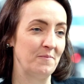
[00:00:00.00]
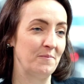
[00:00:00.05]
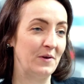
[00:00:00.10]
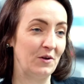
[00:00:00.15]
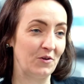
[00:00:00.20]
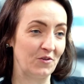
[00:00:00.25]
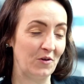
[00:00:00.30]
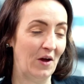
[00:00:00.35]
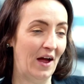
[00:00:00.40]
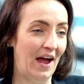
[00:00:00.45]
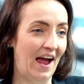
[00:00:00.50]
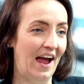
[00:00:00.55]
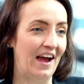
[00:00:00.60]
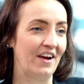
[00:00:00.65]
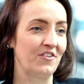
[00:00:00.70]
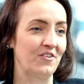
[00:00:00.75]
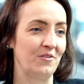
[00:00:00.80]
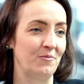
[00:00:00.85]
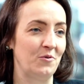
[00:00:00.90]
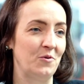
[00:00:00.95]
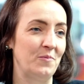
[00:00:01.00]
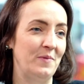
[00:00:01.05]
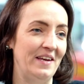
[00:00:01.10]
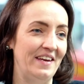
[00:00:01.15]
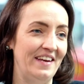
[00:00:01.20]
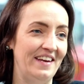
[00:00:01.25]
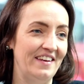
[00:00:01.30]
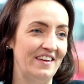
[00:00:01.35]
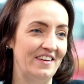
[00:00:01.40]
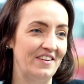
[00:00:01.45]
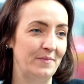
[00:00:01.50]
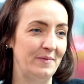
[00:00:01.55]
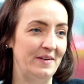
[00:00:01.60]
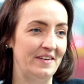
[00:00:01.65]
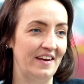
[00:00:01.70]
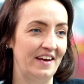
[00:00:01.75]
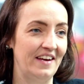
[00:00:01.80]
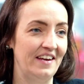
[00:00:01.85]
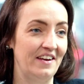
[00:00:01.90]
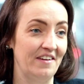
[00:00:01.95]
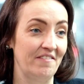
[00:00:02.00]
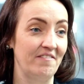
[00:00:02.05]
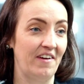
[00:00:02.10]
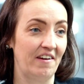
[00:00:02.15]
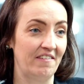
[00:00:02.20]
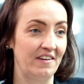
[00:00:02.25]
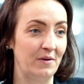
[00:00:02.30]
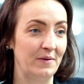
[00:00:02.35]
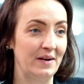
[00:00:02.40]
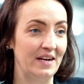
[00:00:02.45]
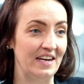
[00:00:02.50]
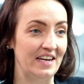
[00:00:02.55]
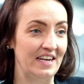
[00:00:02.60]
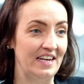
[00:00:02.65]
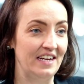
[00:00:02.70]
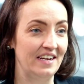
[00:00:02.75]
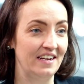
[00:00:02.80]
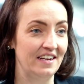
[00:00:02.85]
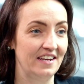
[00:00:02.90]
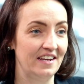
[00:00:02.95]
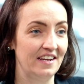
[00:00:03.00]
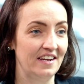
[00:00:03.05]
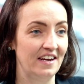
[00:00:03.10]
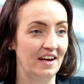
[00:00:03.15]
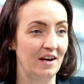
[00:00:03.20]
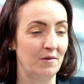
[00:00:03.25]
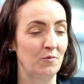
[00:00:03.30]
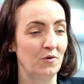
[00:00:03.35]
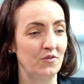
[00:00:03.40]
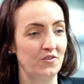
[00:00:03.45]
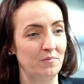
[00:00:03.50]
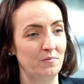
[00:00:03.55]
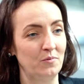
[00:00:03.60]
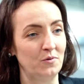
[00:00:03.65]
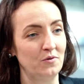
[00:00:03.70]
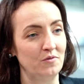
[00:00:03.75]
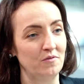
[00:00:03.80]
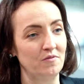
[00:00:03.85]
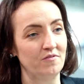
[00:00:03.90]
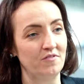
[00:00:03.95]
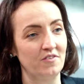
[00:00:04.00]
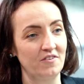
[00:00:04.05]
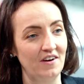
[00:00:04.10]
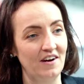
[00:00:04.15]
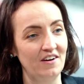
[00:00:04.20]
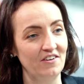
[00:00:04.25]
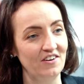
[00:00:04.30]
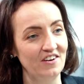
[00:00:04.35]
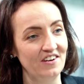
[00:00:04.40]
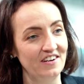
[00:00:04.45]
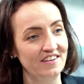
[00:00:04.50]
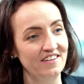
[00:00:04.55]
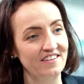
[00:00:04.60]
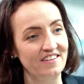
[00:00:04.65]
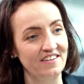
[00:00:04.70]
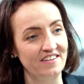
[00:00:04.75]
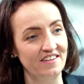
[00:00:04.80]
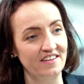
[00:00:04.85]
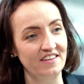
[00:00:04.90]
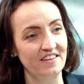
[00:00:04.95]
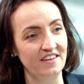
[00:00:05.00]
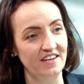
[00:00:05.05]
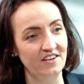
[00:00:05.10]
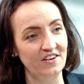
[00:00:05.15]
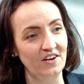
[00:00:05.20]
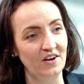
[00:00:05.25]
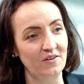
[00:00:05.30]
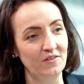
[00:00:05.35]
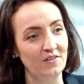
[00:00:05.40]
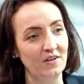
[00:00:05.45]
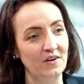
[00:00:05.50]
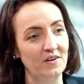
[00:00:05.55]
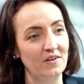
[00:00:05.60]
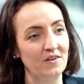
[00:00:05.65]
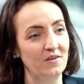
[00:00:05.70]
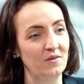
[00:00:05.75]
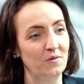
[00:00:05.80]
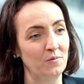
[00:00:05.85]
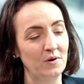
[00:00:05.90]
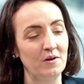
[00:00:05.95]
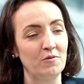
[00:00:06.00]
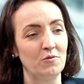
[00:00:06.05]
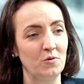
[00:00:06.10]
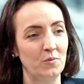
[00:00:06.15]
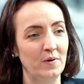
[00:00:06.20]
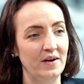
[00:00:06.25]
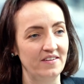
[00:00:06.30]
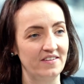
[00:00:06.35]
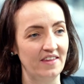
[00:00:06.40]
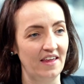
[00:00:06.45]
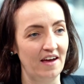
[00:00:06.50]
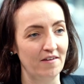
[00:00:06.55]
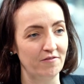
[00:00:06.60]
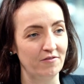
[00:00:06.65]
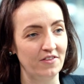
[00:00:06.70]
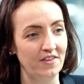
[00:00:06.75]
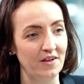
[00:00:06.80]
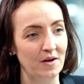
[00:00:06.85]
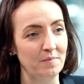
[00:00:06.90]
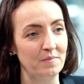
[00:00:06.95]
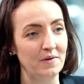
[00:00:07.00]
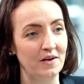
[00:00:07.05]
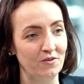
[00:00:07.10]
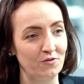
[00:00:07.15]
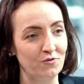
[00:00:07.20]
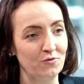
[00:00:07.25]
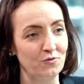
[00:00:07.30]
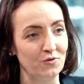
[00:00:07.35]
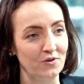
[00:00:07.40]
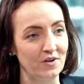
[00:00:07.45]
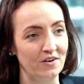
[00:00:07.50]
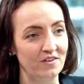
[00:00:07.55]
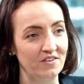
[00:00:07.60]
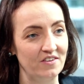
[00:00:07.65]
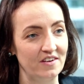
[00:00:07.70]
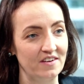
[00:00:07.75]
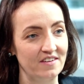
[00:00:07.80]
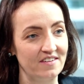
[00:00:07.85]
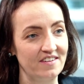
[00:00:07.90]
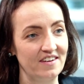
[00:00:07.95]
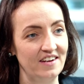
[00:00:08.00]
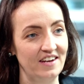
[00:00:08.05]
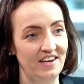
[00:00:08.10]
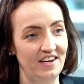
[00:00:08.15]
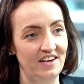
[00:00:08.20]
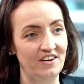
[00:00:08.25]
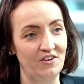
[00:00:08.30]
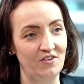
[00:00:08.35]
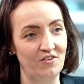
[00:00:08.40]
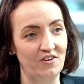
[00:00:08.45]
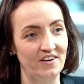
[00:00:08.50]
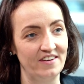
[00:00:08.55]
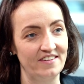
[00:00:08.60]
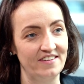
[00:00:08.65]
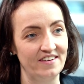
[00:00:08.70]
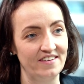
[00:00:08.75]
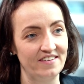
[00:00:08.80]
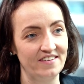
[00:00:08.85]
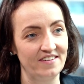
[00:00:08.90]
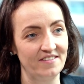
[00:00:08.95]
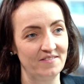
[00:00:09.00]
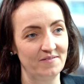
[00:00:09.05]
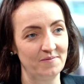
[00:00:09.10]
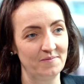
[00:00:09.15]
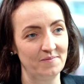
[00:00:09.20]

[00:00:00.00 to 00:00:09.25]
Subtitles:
because action will be needed to be taken very quickly. And what's important for our clients is that they know that we're always there for them at short notice in a crisis.